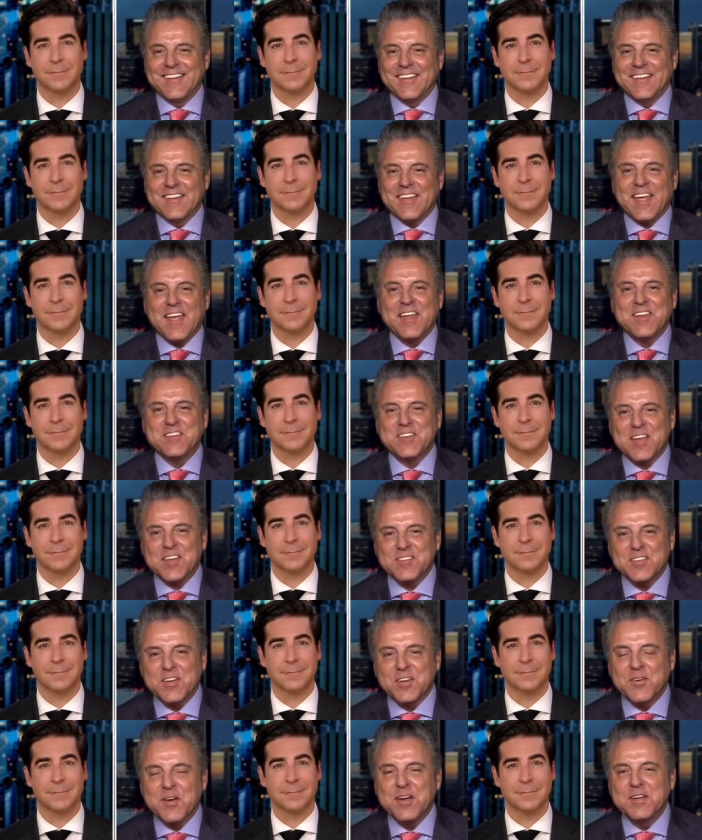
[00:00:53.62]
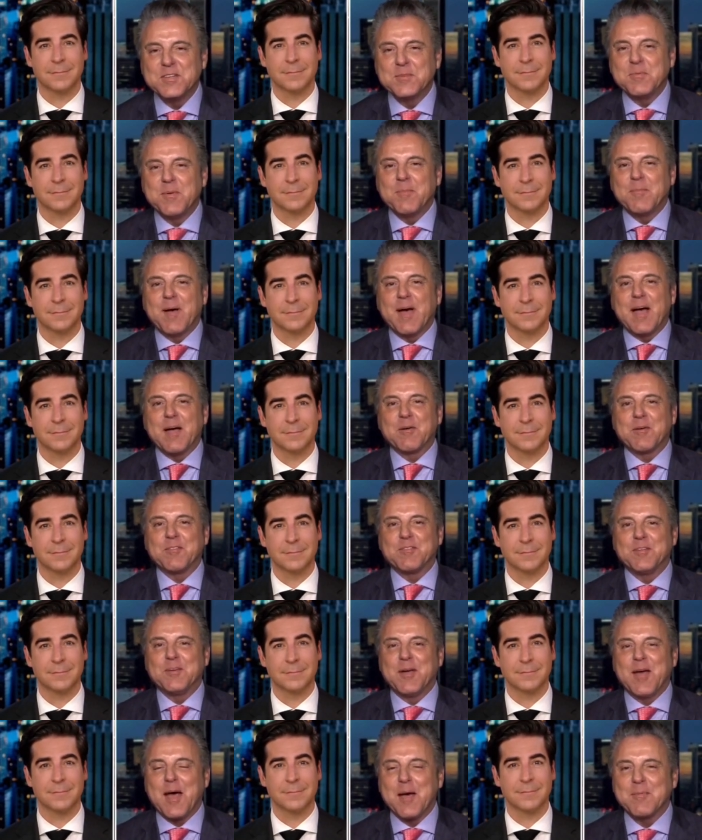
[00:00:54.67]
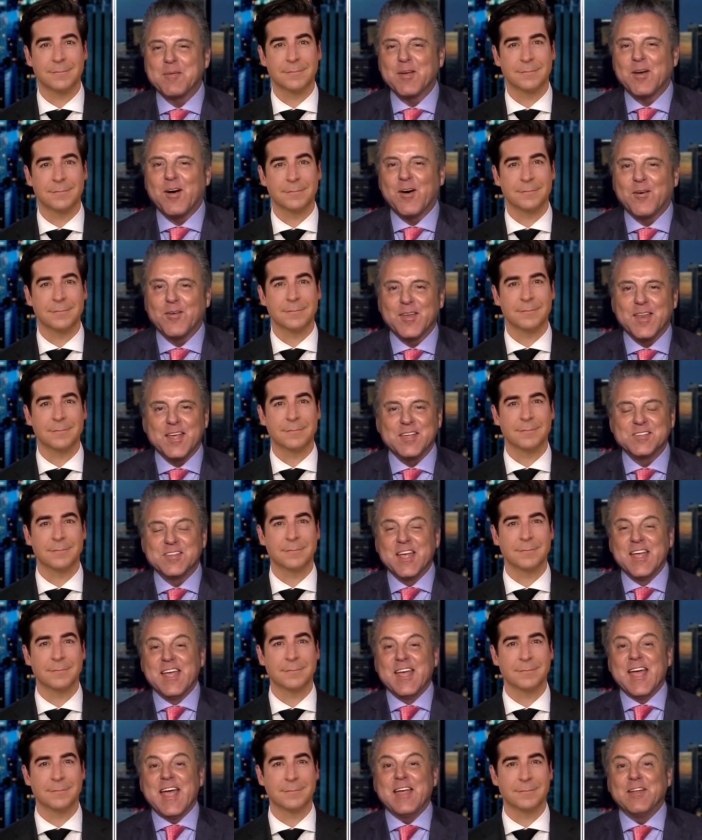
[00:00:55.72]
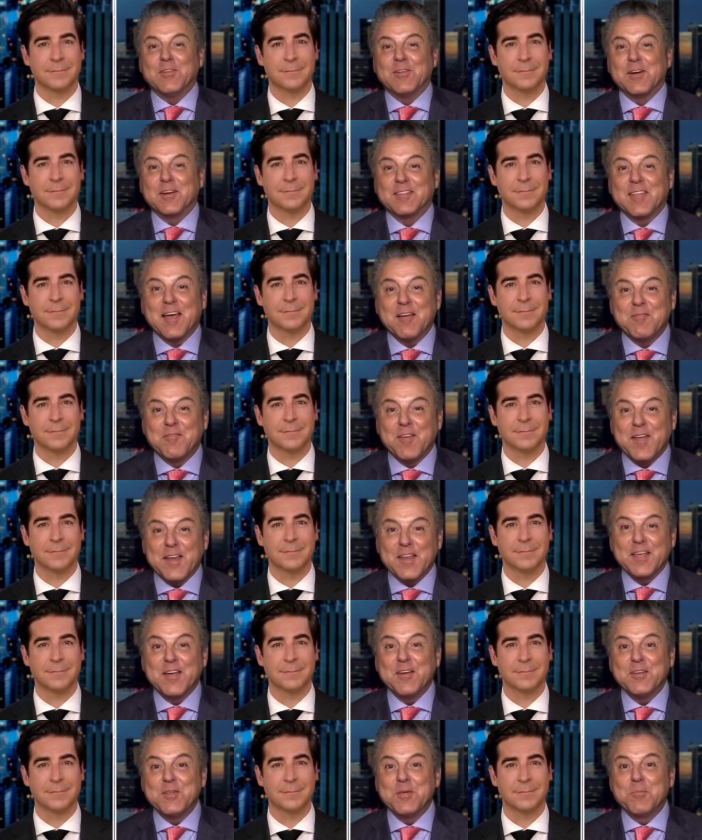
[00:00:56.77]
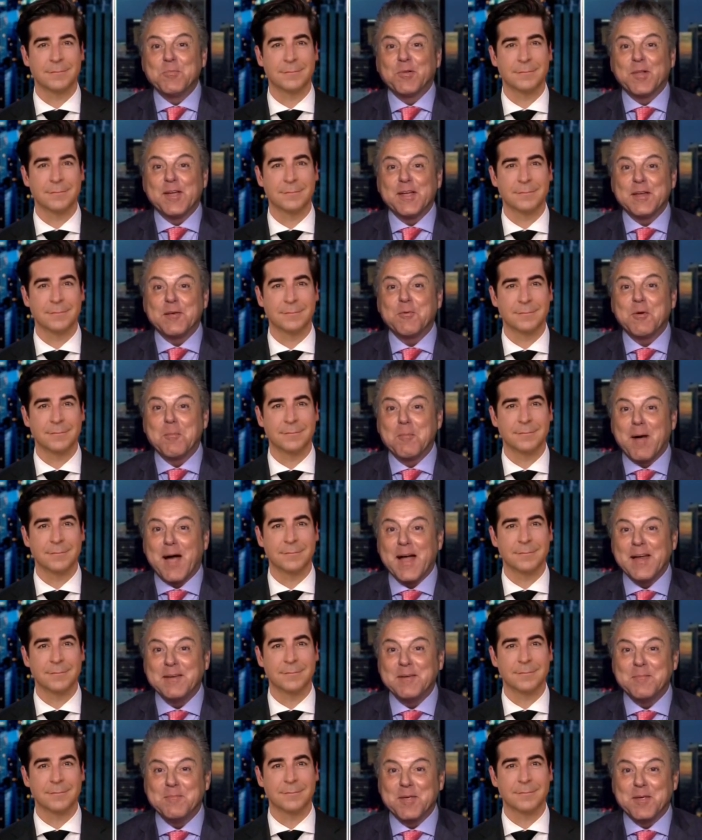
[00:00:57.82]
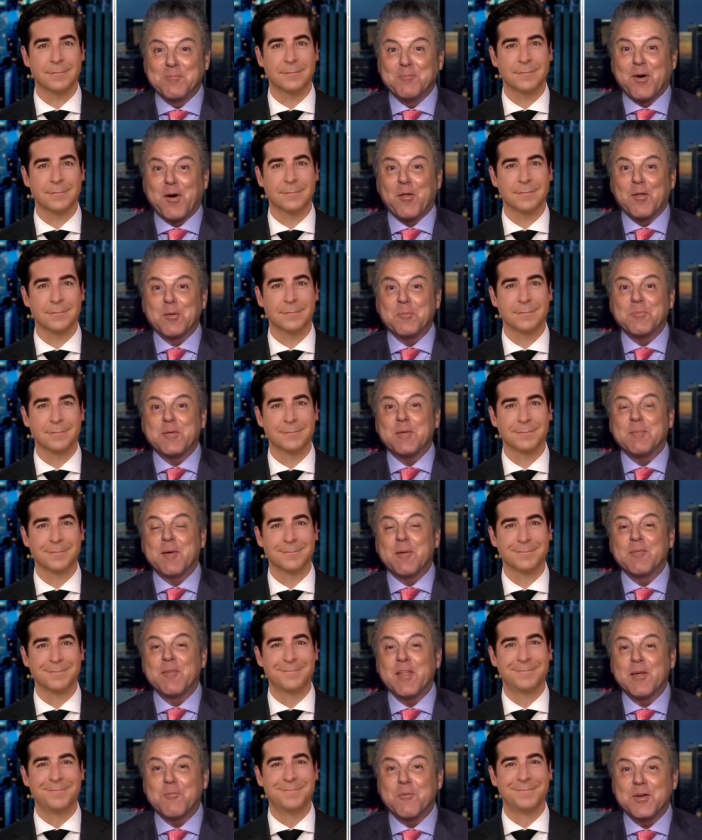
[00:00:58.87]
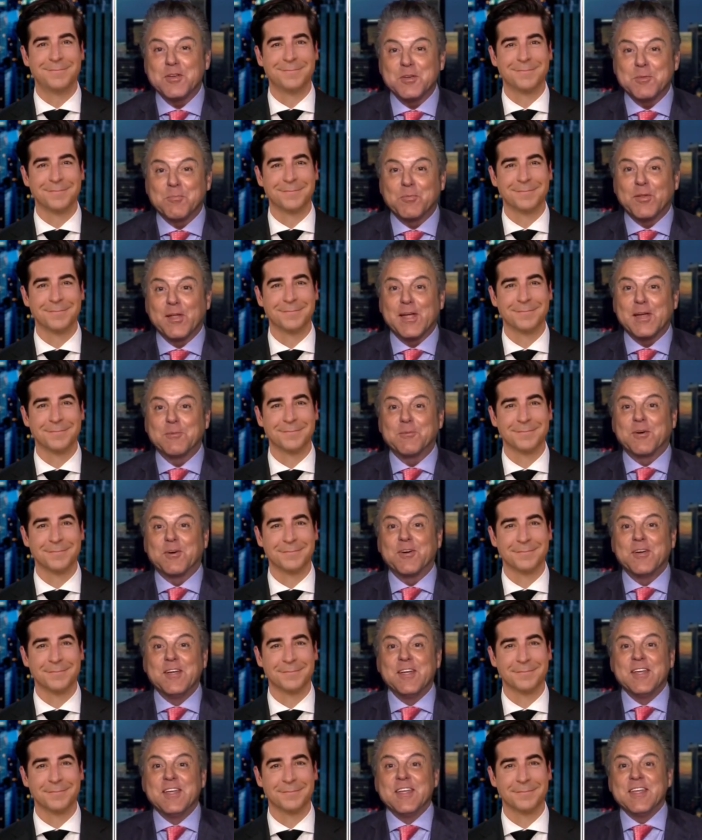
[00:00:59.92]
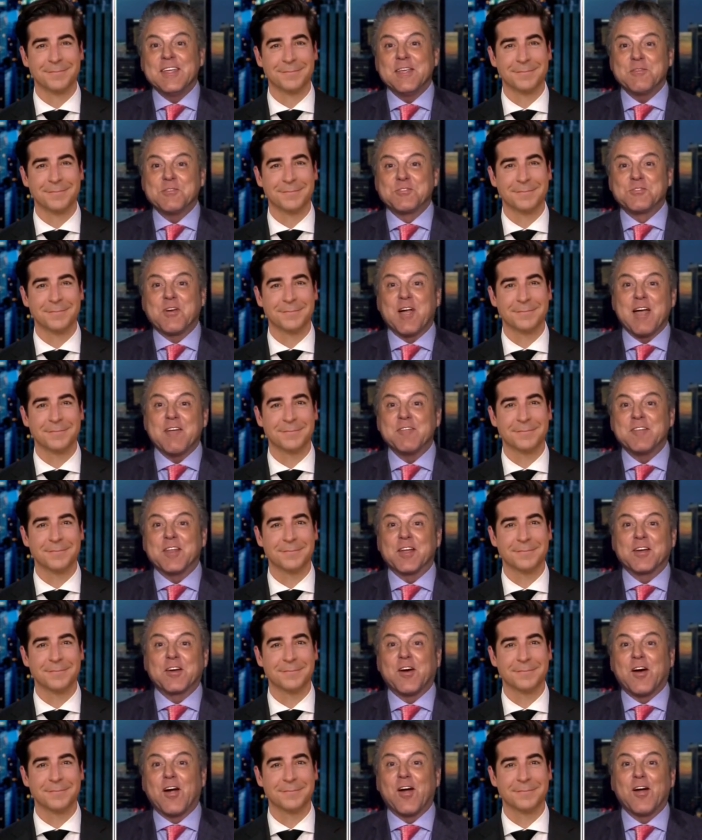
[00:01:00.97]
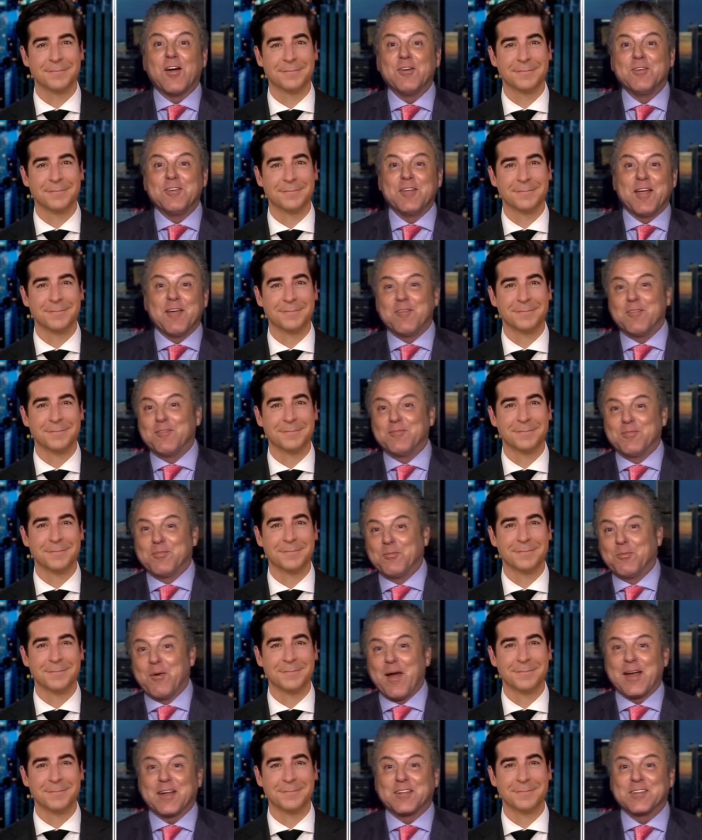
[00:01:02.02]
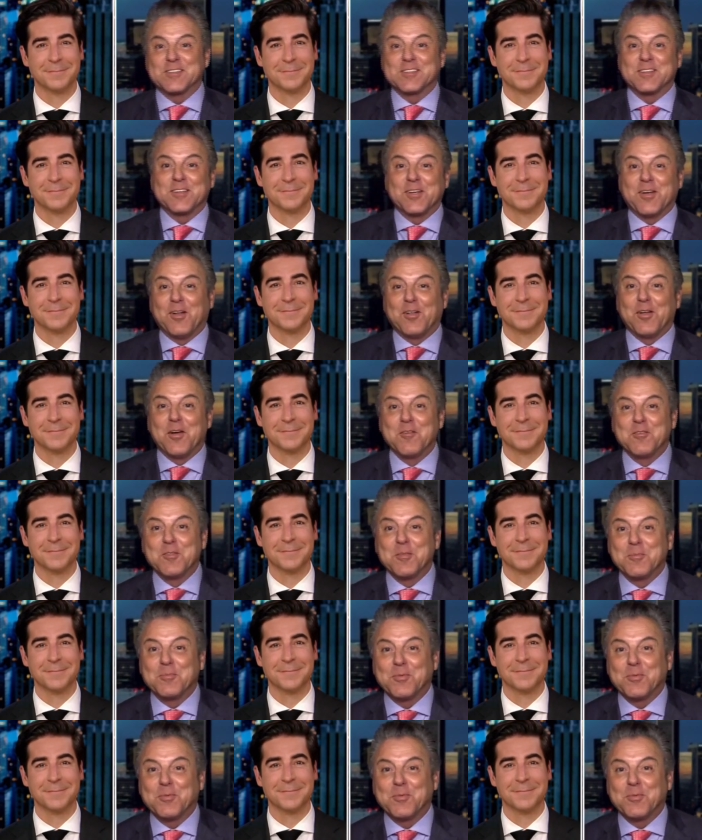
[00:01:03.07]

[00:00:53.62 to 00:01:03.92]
Speaker 1: Hey, Jesse, great to be back with you. Happy holidays. Hey, look, that video you played, it reminded me of Polly P. Remember that one you played where he was driving the car uh, recklessly all over the